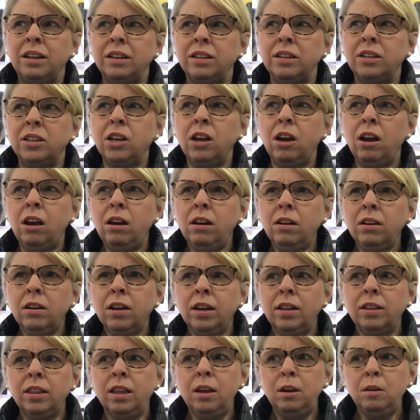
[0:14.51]
talk
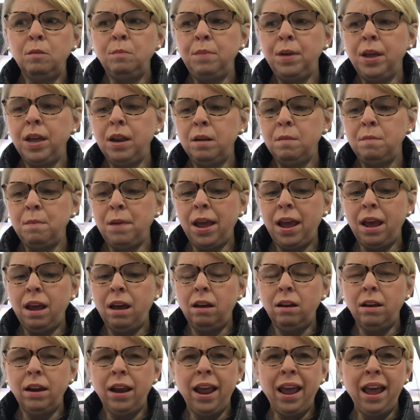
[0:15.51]
a little bit
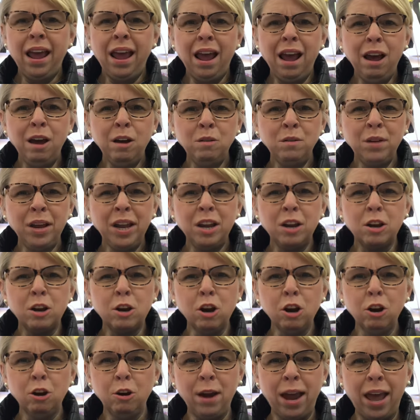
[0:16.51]
about how
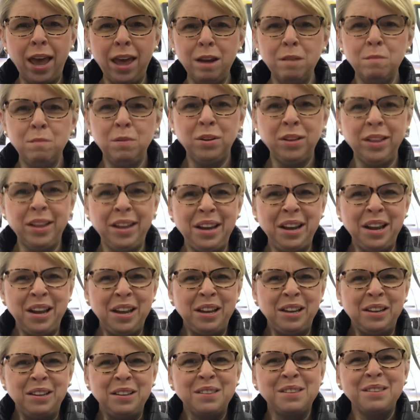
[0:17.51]
incredible it
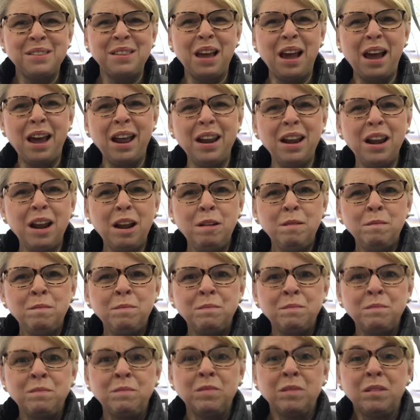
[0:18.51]
is that
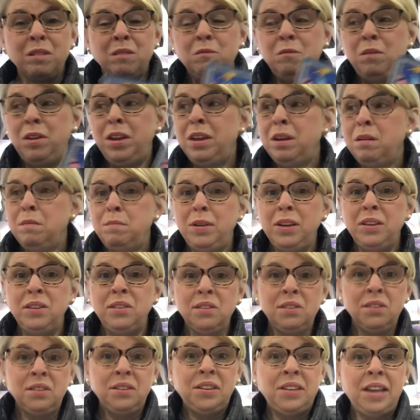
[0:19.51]
we could be
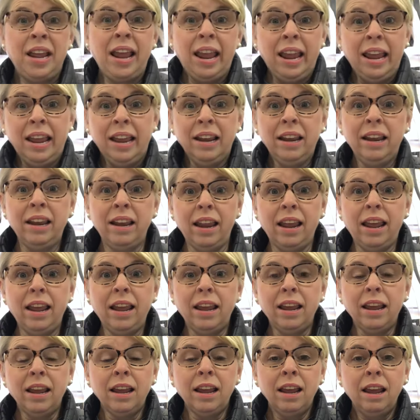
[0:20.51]

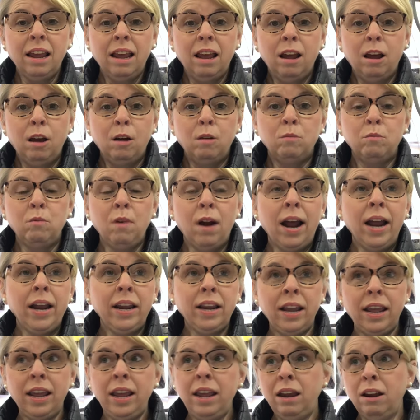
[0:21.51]
standing
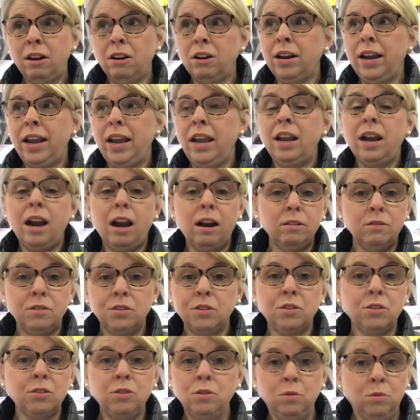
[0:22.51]
right here in our
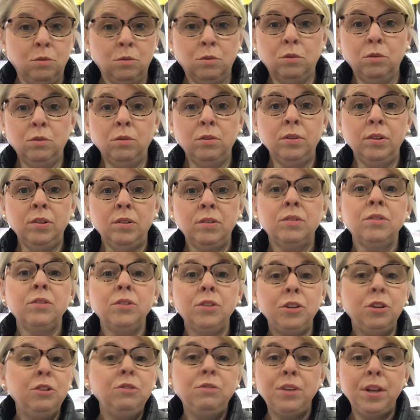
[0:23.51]
school.
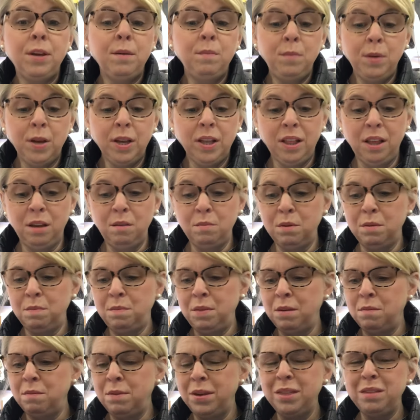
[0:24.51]
You typically would
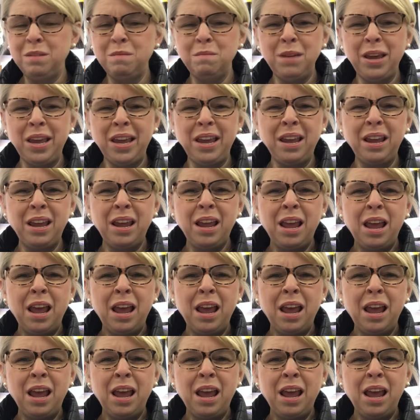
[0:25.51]
be with me,